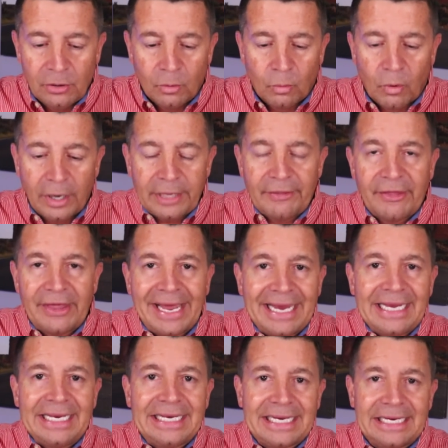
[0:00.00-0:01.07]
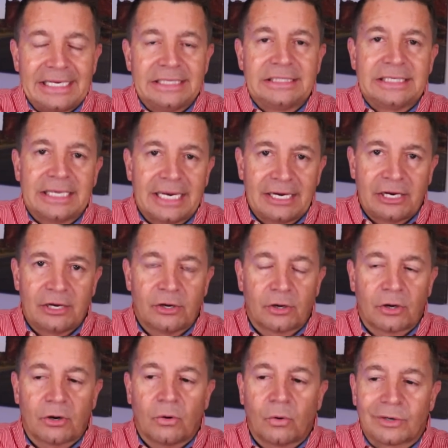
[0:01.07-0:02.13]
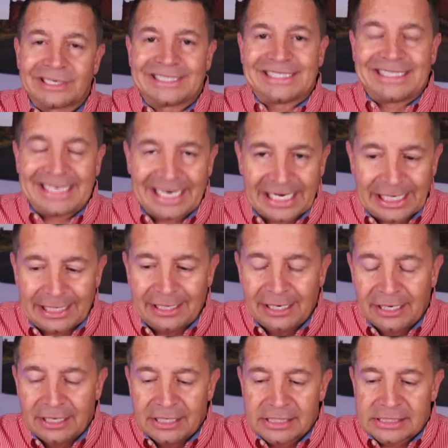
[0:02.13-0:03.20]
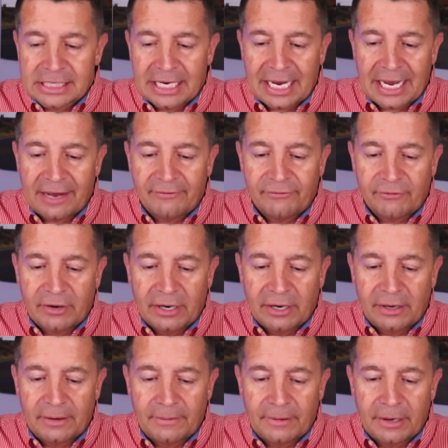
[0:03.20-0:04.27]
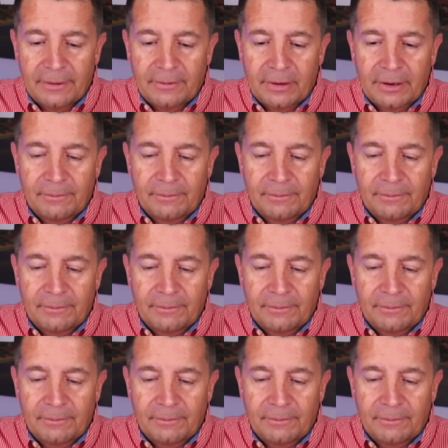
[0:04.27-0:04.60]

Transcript: what they needed to hear or see to have a, a,